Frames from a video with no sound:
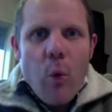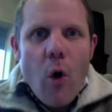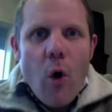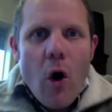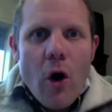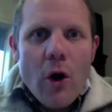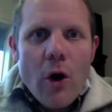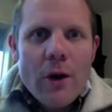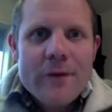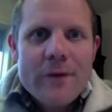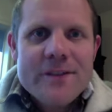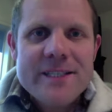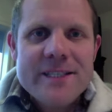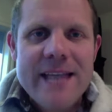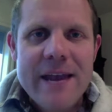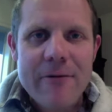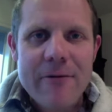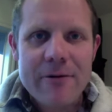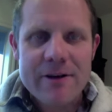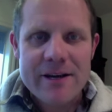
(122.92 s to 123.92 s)
wall of
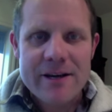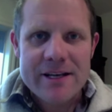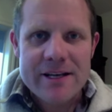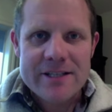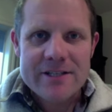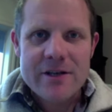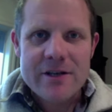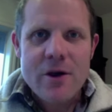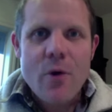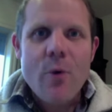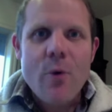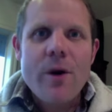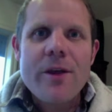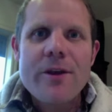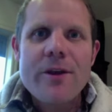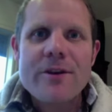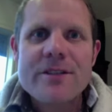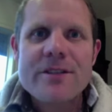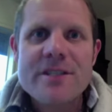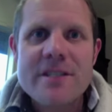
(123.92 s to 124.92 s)
sacredness
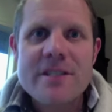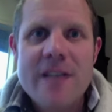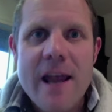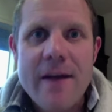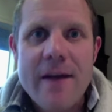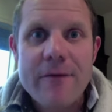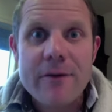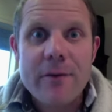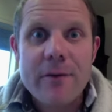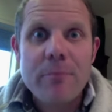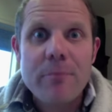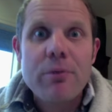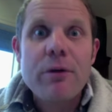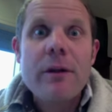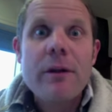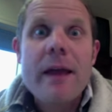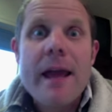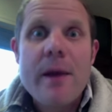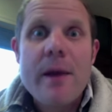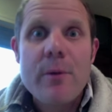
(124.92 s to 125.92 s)
where they're safe to
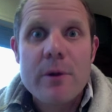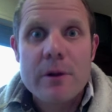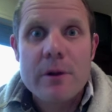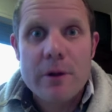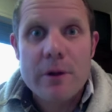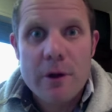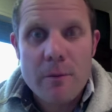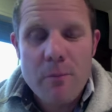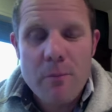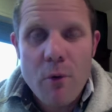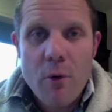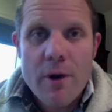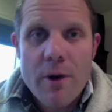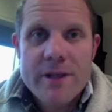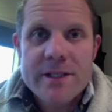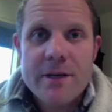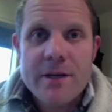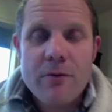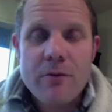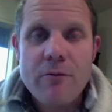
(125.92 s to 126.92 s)
play with little
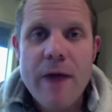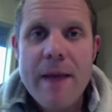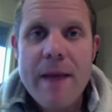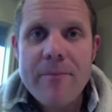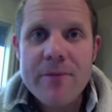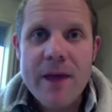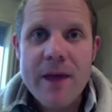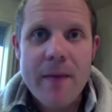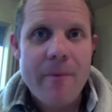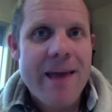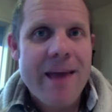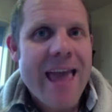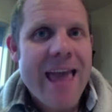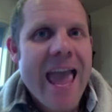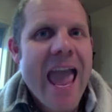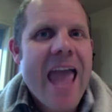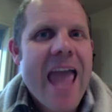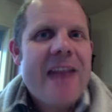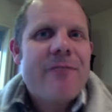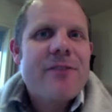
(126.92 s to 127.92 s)
boys and rape them.
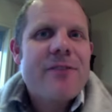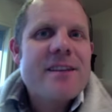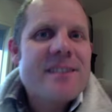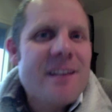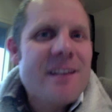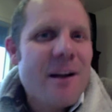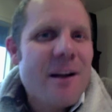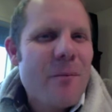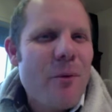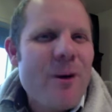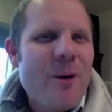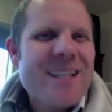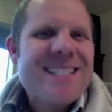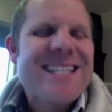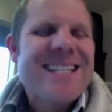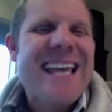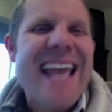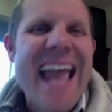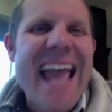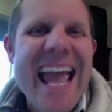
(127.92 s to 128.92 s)
And if these little
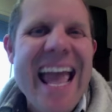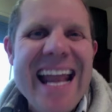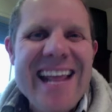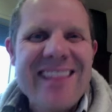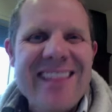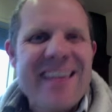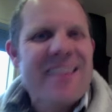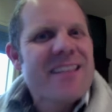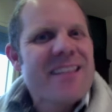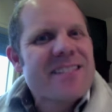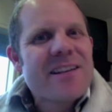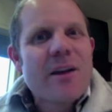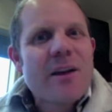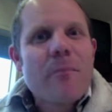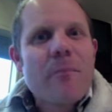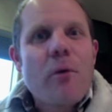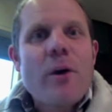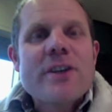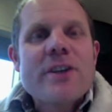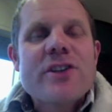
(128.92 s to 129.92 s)
boys say anything, these
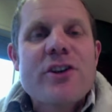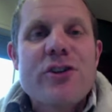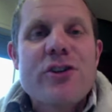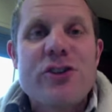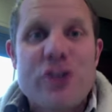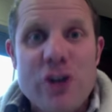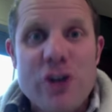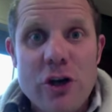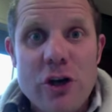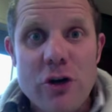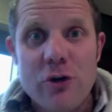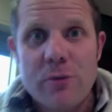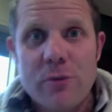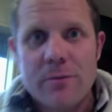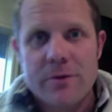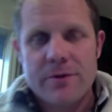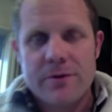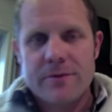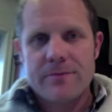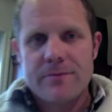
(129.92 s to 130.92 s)
little boys are
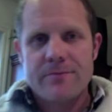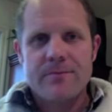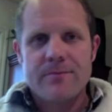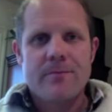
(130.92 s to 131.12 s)
doomed.